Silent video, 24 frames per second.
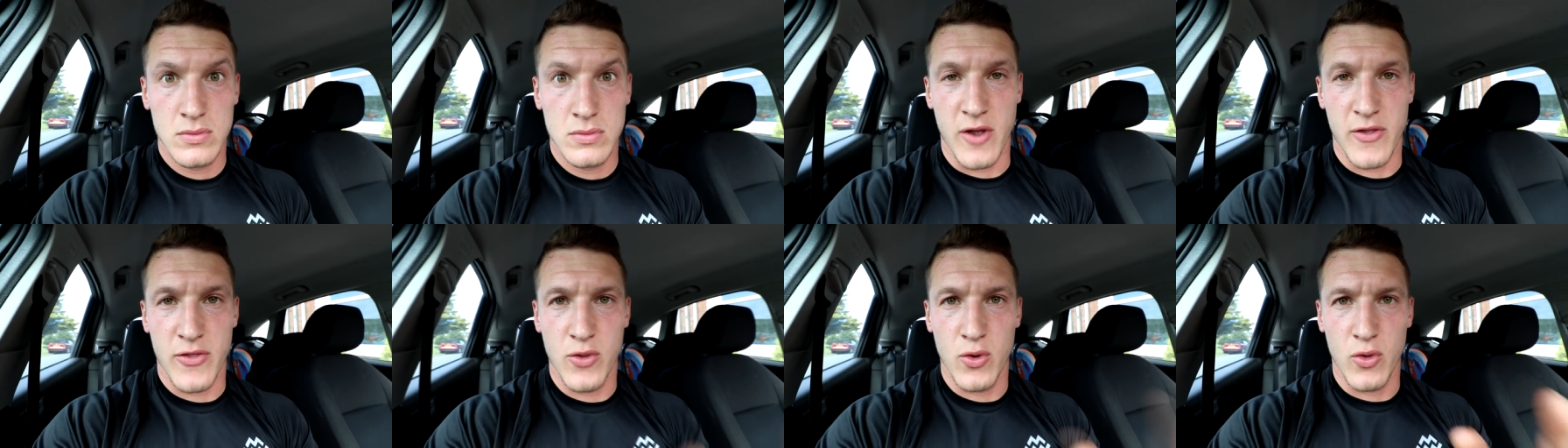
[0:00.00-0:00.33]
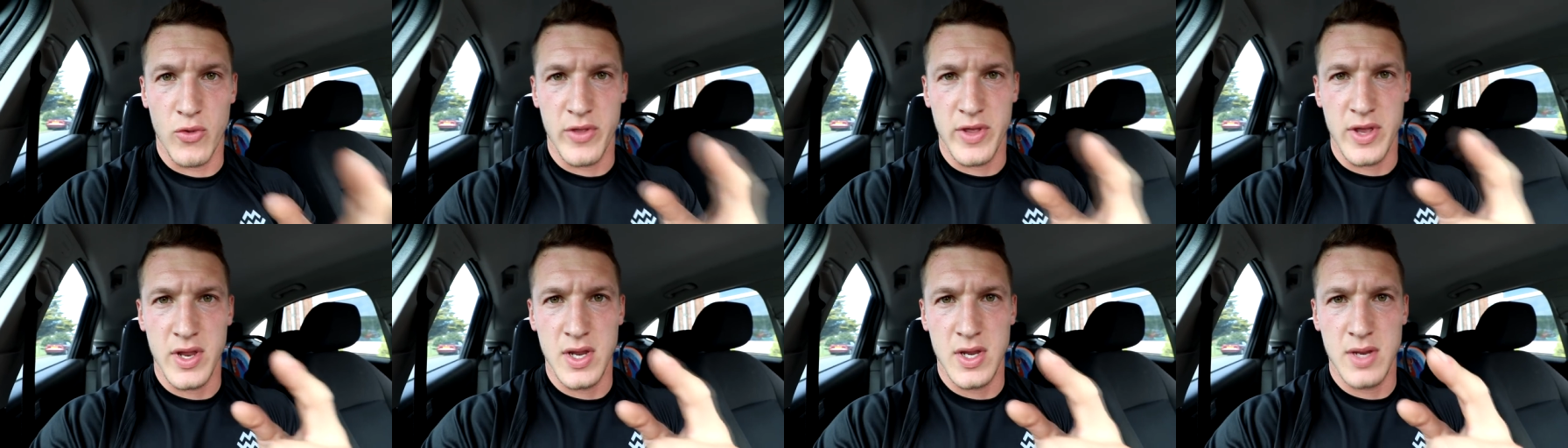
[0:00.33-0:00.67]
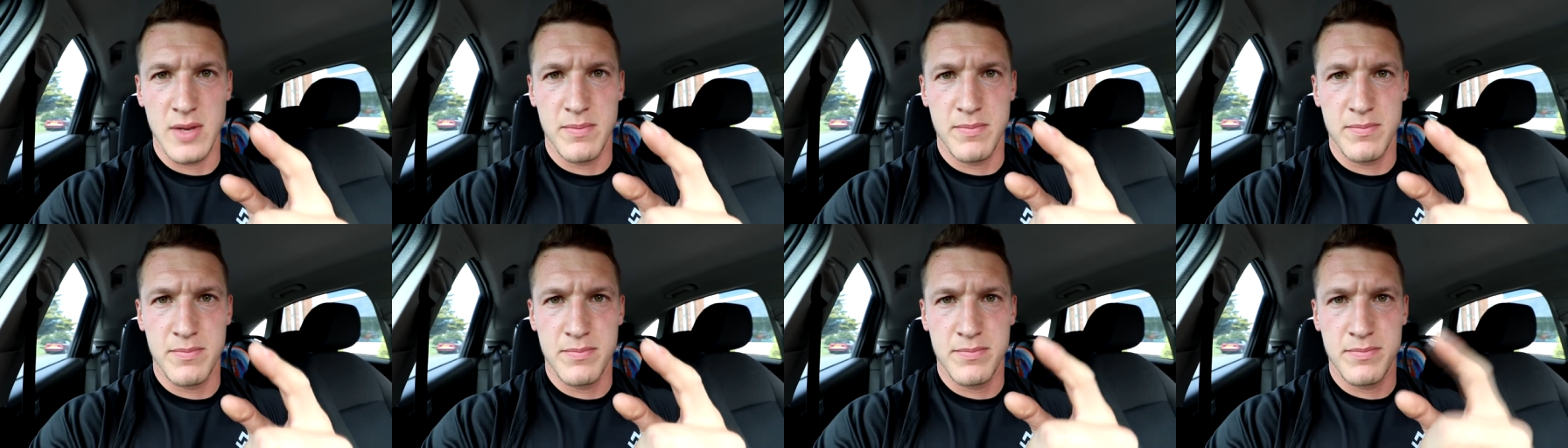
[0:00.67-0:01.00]
thought
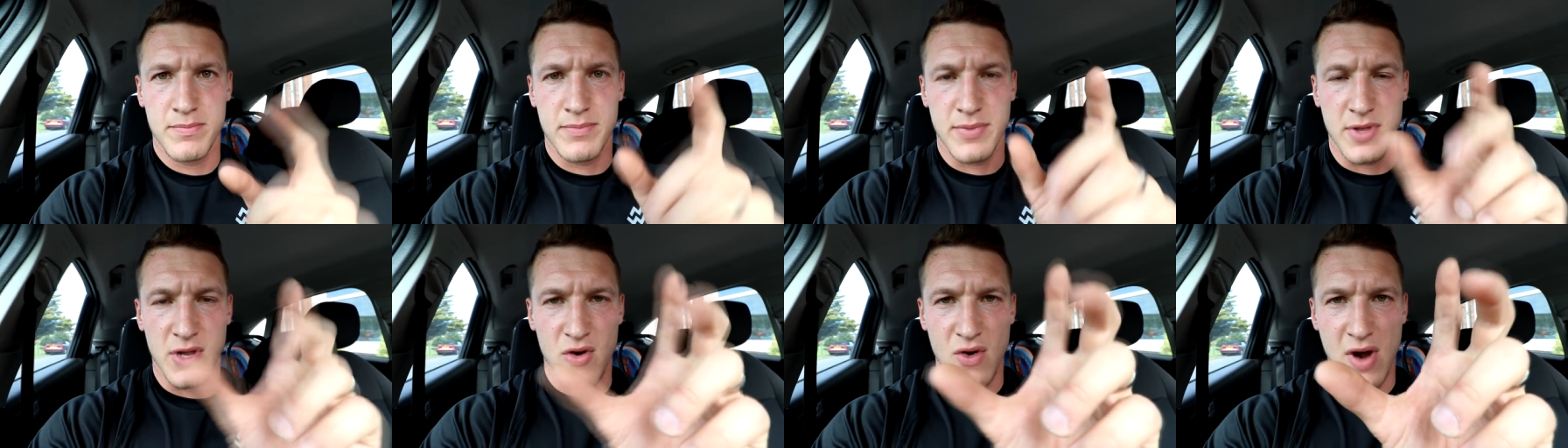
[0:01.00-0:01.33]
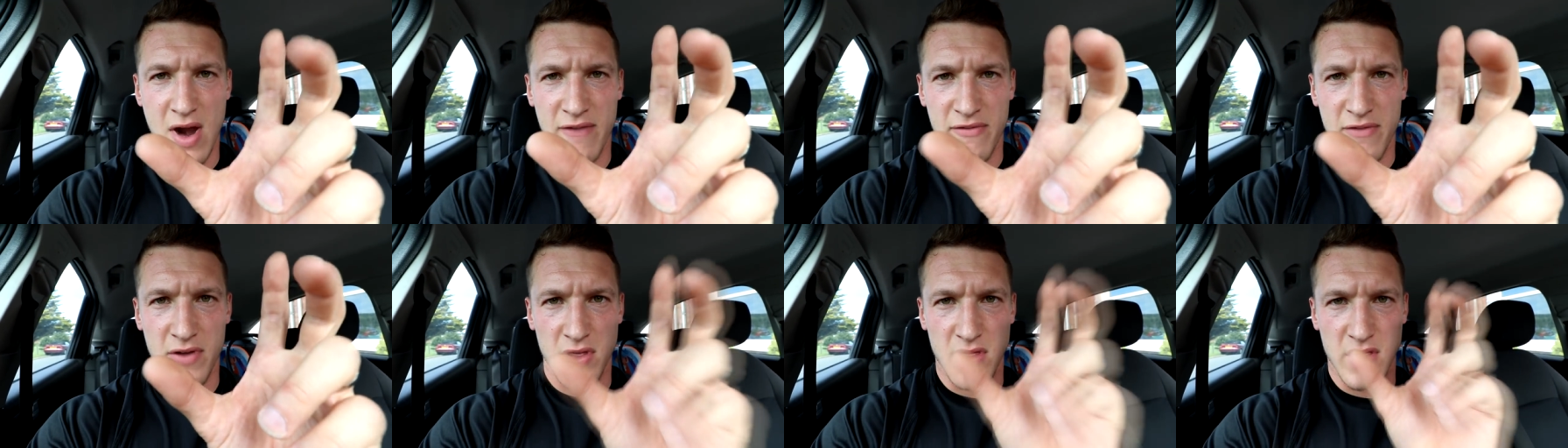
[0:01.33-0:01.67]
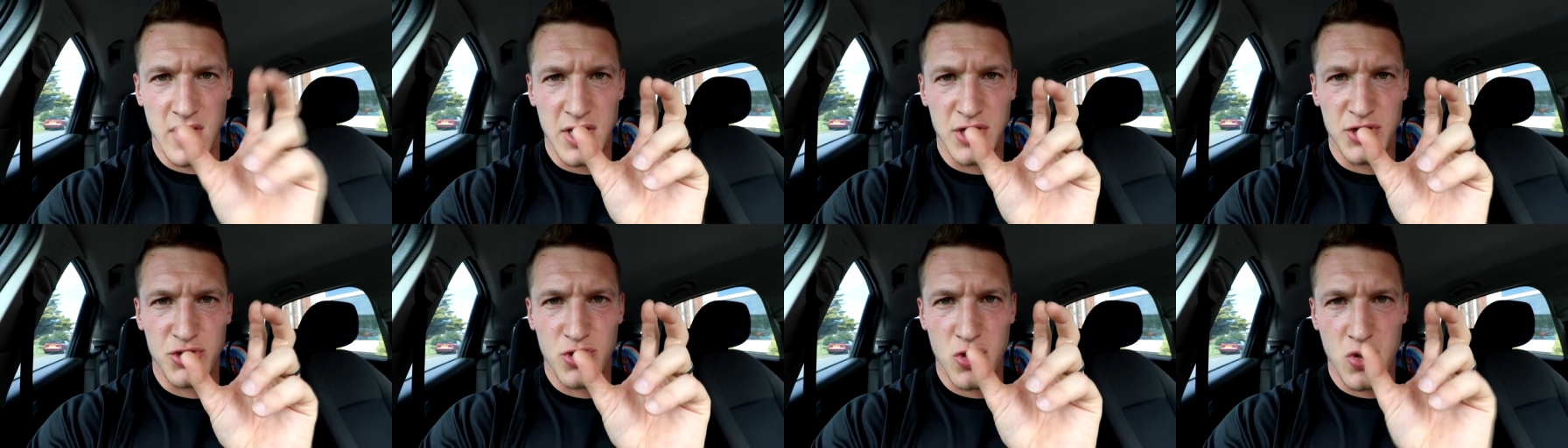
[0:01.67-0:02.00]
the the graphic,
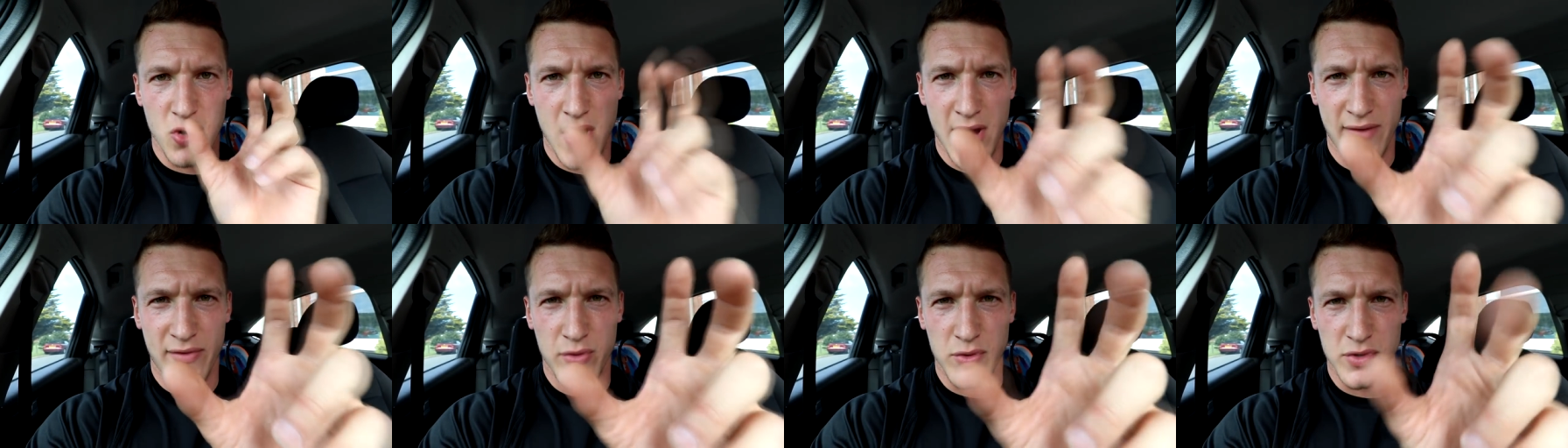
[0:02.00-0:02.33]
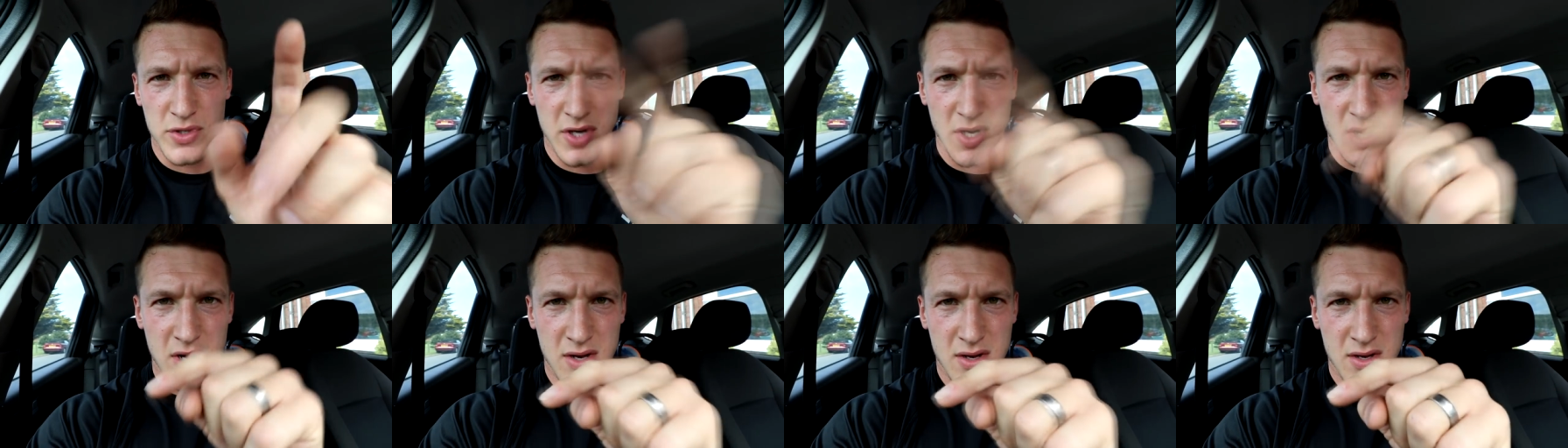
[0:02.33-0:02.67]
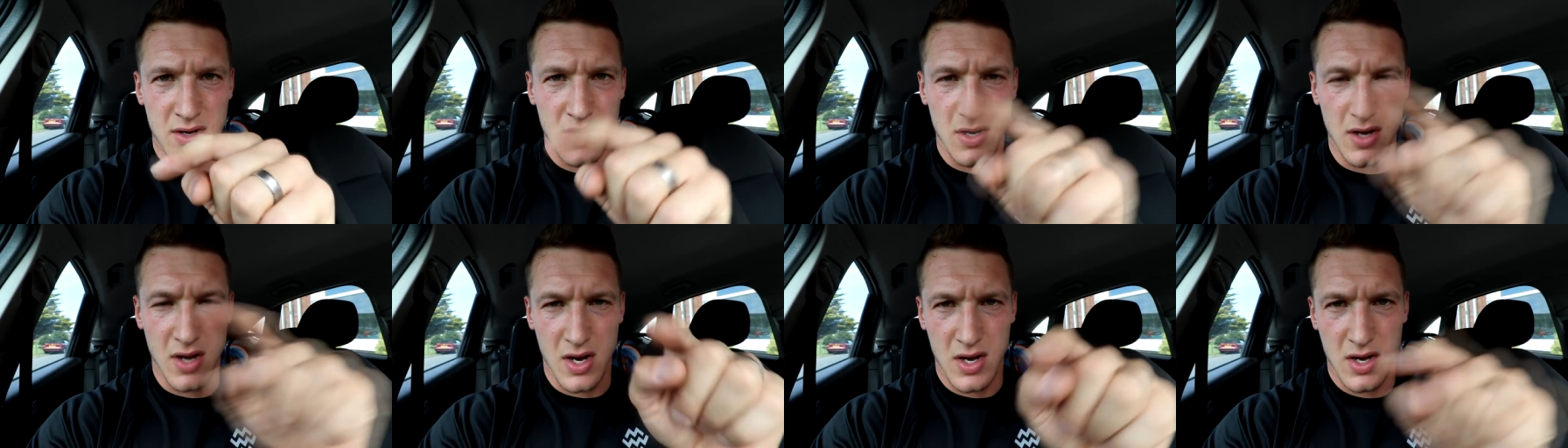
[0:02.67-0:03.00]
the intro graphic was gonna
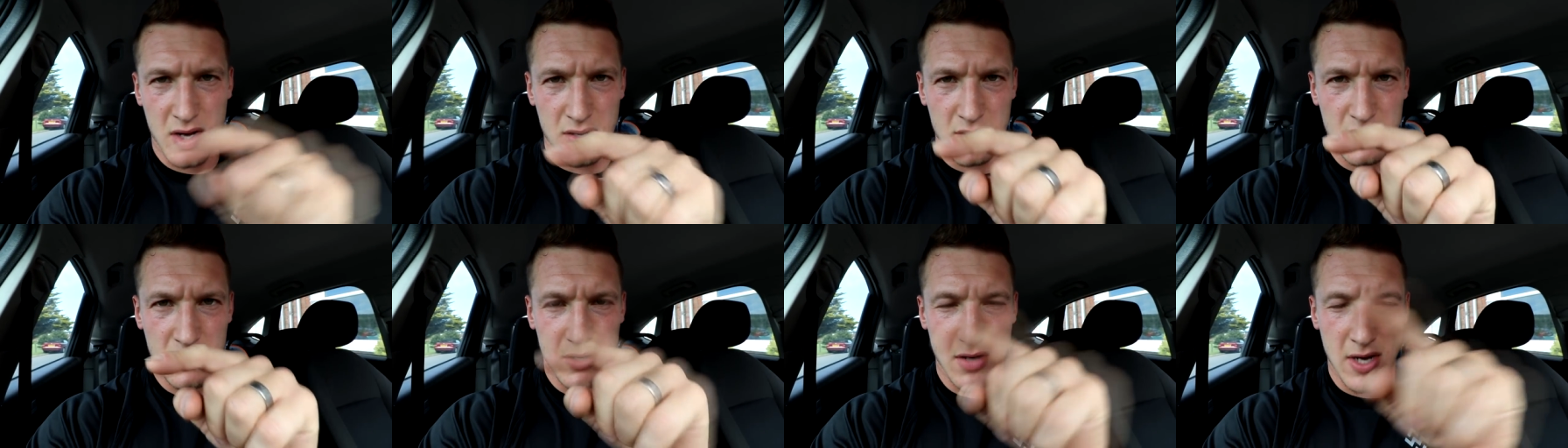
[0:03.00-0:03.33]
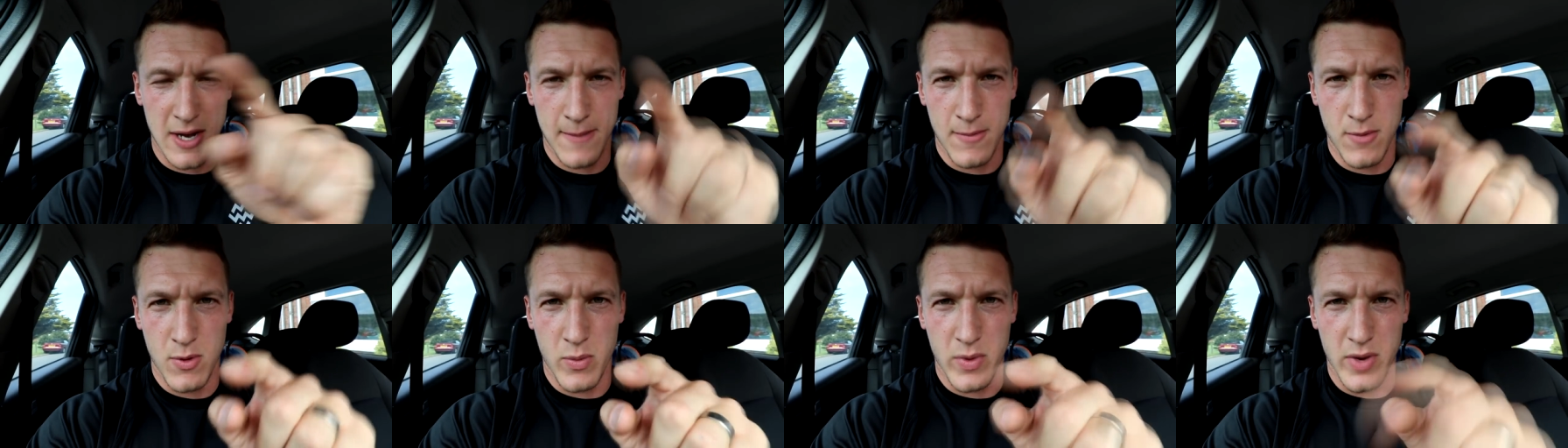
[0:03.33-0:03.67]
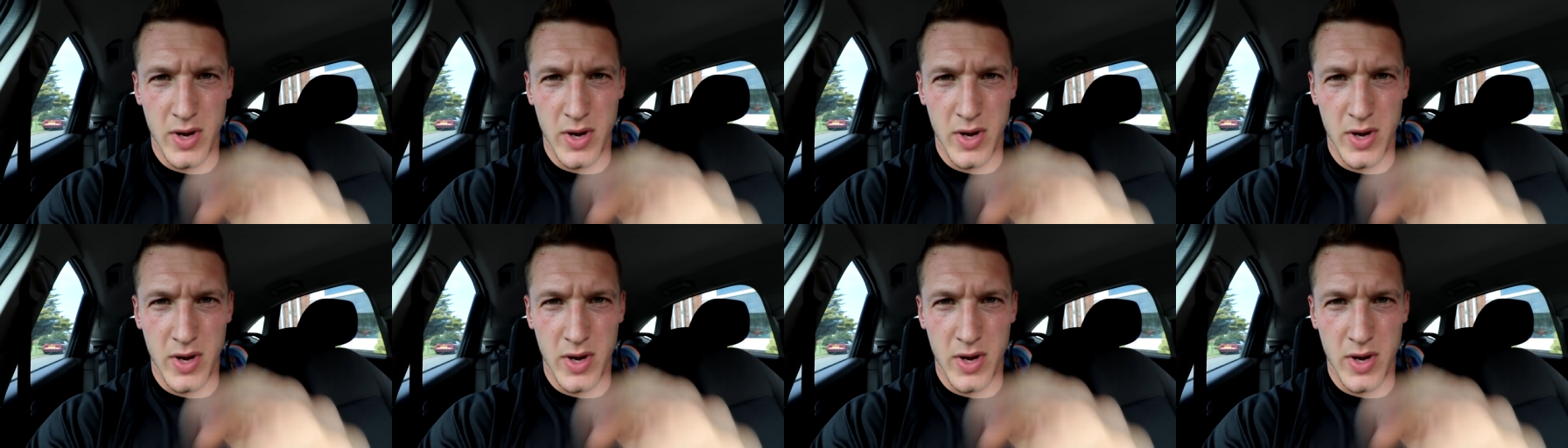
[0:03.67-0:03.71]
like come on